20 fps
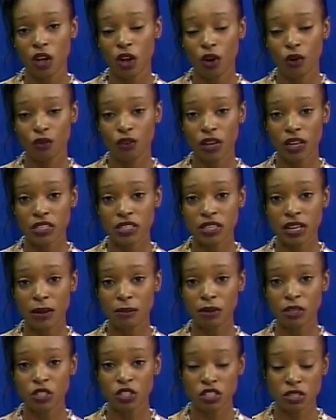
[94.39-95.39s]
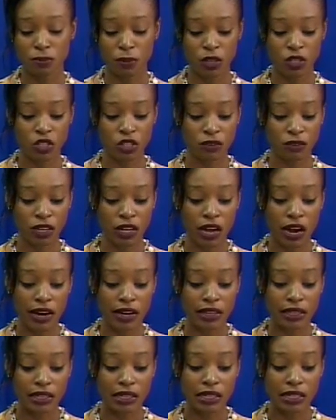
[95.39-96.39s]
reestablished, especially
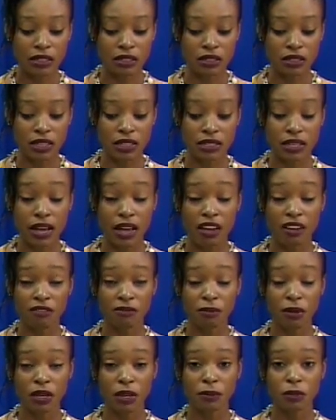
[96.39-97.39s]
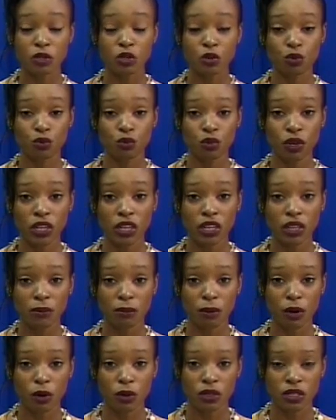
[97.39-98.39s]
regarding the little that I've been able to read
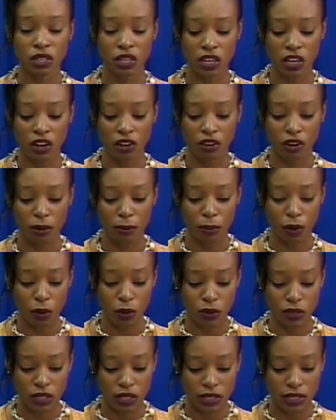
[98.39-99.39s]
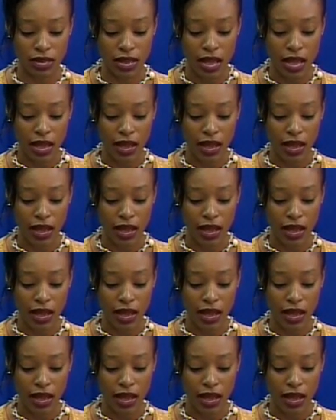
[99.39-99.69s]
about and hear about it.